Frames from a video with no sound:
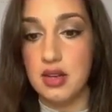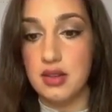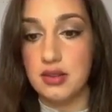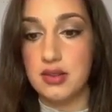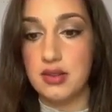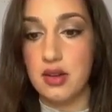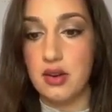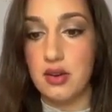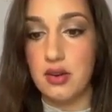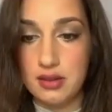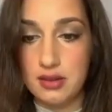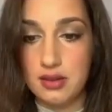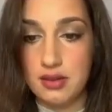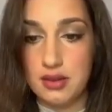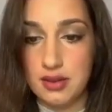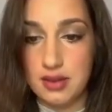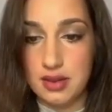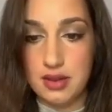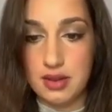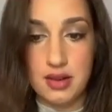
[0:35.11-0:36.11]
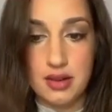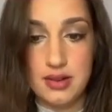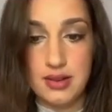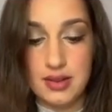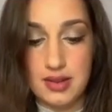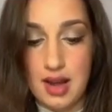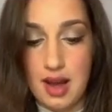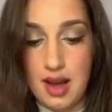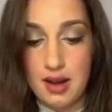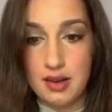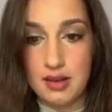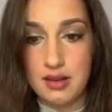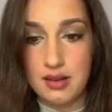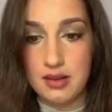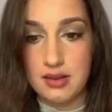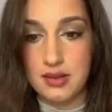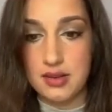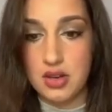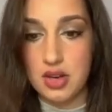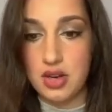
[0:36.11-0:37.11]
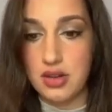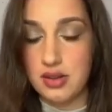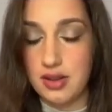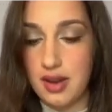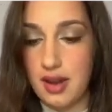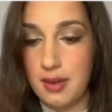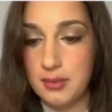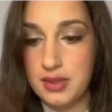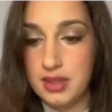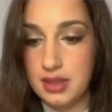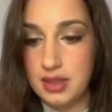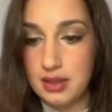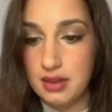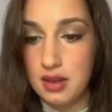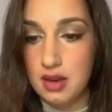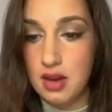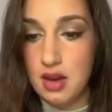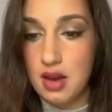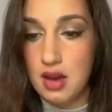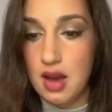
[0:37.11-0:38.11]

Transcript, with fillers: So I declare a stack. It's currently empty.